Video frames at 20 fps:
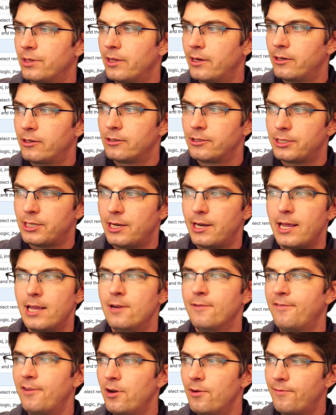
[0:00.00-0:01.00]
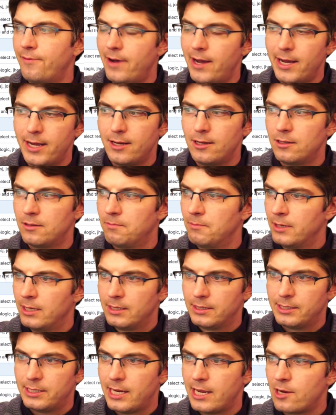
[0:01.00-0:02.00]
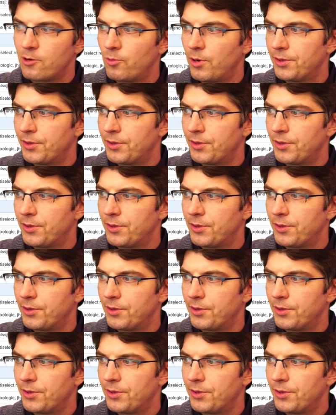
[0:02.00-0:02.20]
There's an info file saying